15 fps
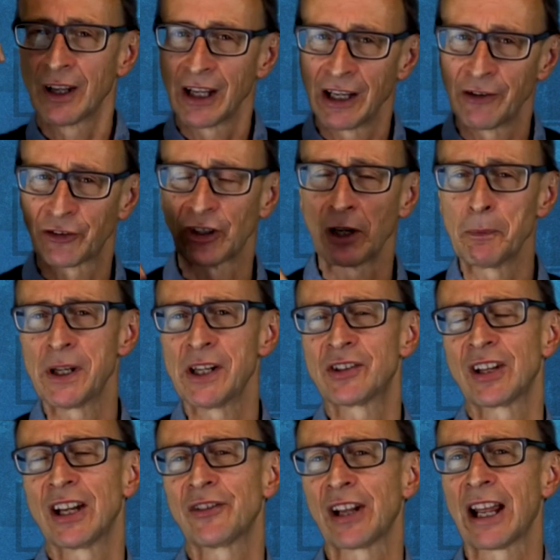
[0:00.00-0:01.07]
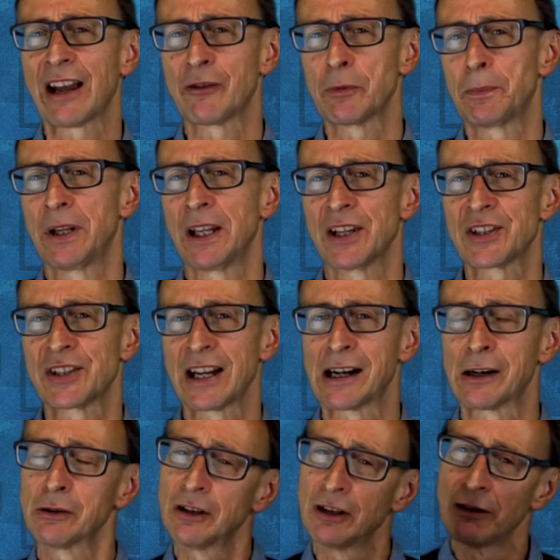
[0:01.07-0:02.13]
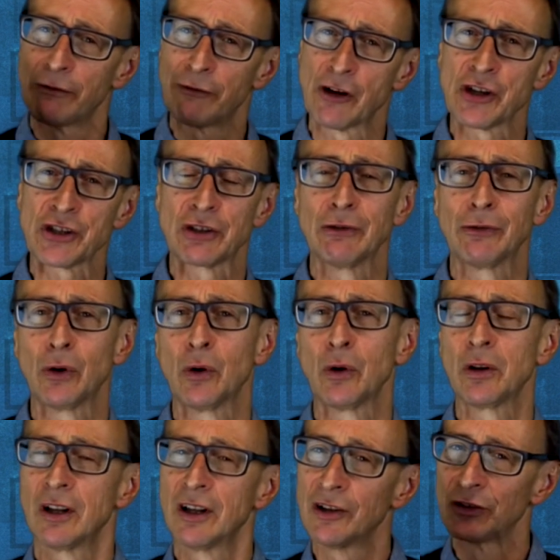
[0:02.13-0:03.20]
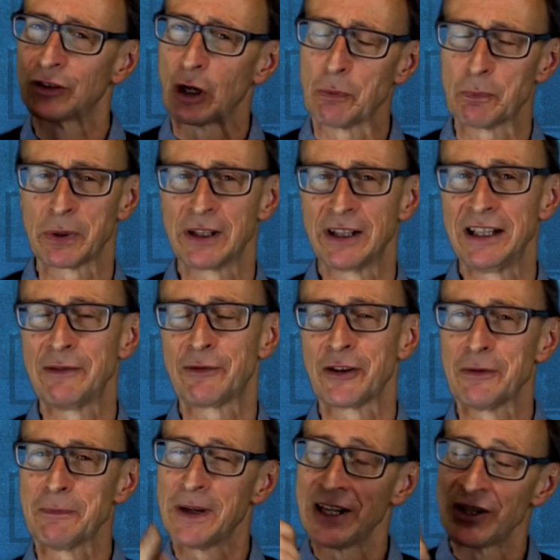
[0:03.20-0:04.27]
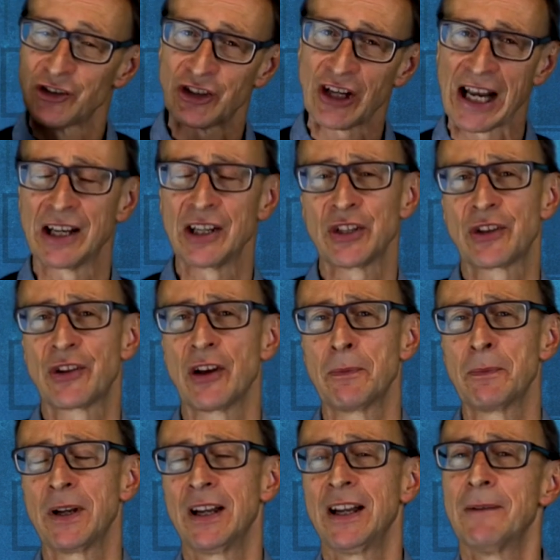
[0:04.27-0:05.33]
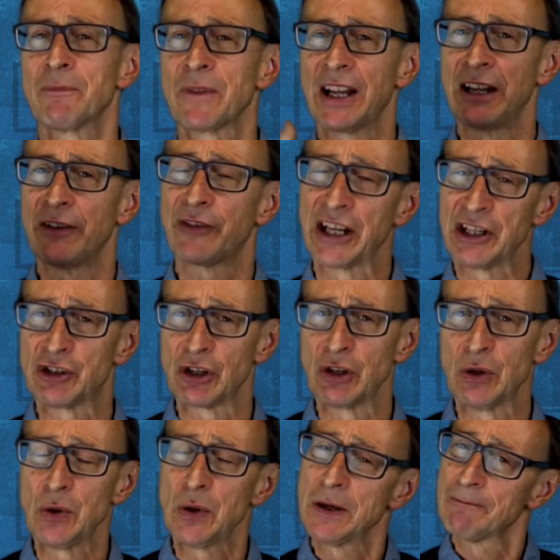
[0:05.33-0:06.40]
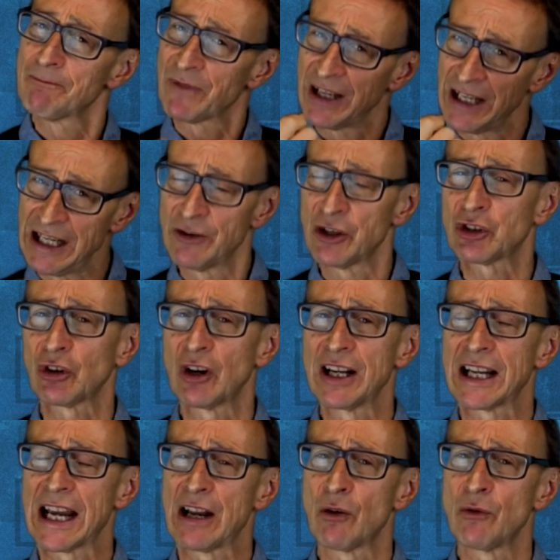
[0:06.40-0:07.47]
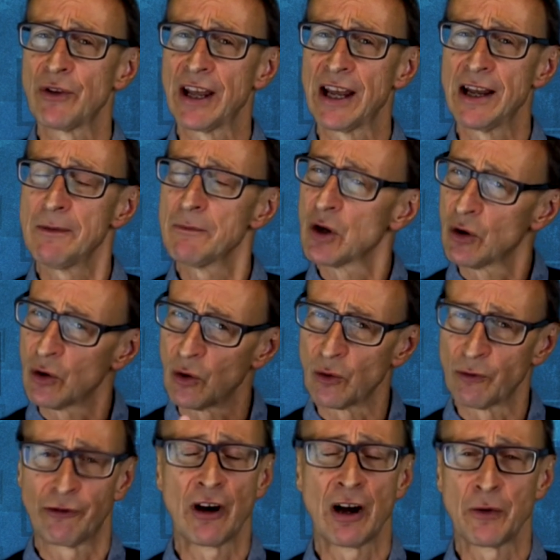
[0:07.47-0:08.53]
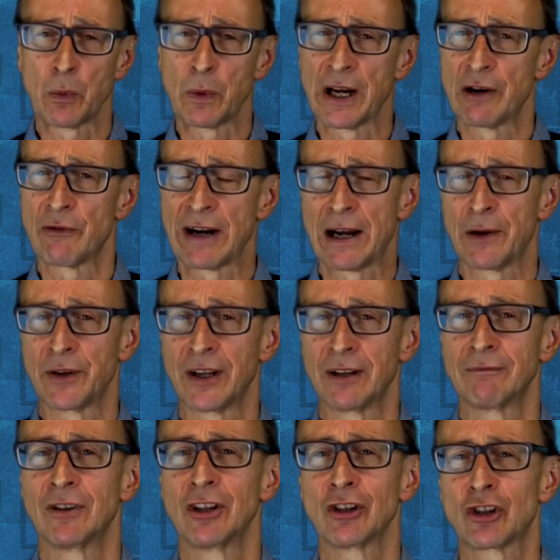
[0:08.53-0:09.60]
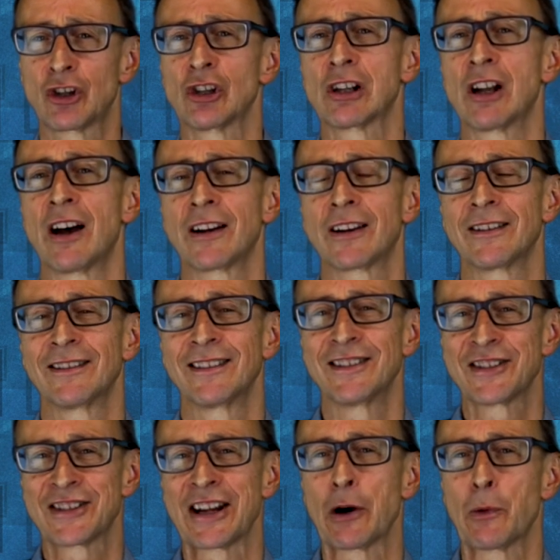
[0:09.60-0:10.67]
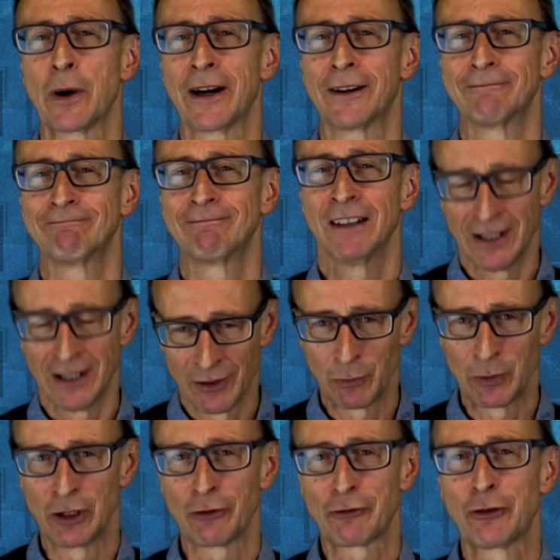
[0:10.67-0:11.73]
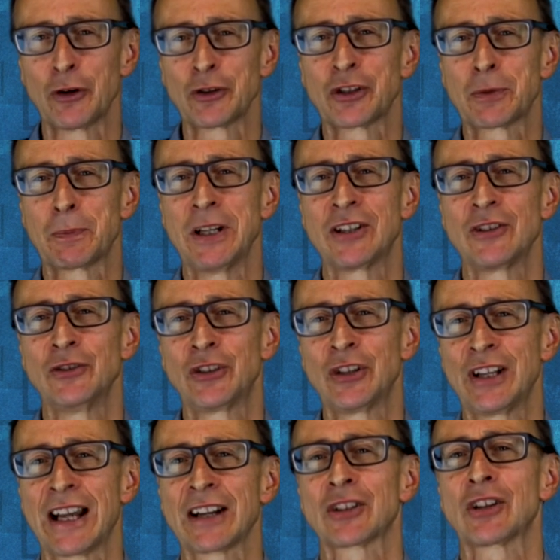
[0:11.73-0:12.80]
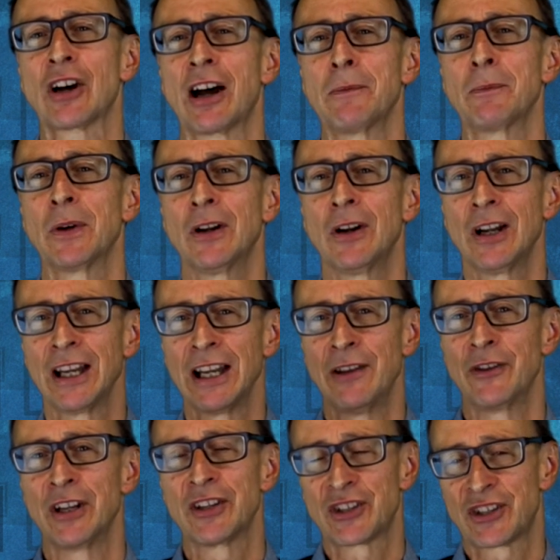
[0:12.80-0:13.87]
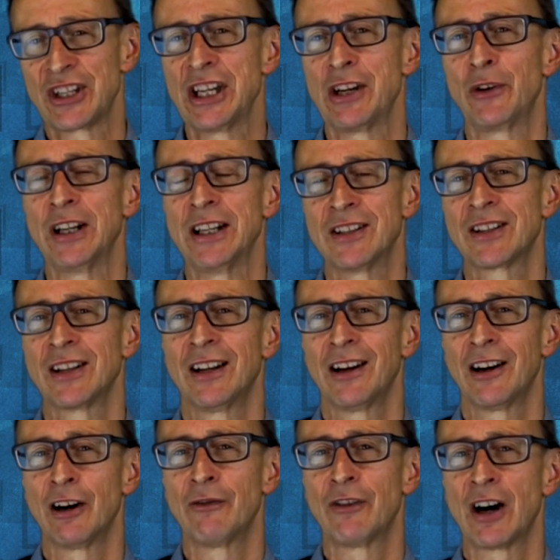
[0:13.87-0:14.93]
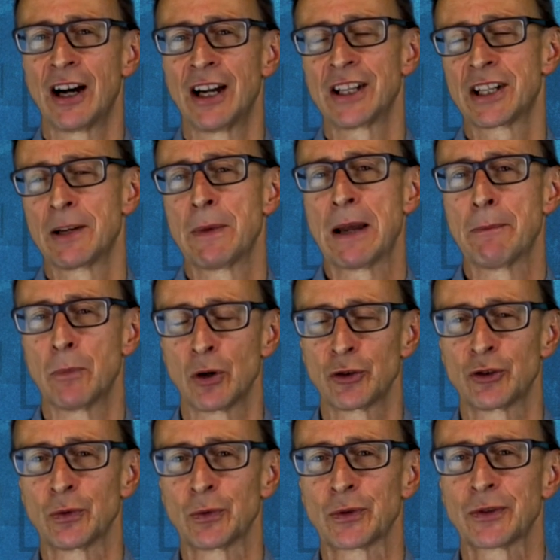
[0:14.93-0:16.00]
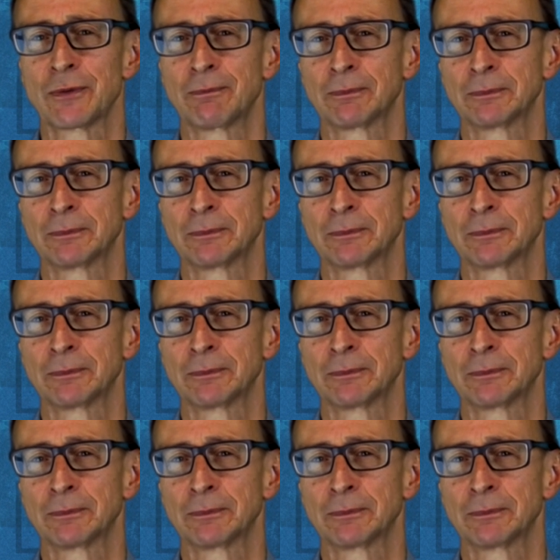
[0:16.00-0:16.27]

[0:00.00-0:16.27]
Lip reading: If somebody says I have a PSL, first of all, don't believe them, challenge them. And if they do, either try and get on there or find a way around it. Good luck and sell well. We look forward to speaking to you next time in this series of ISMM modules.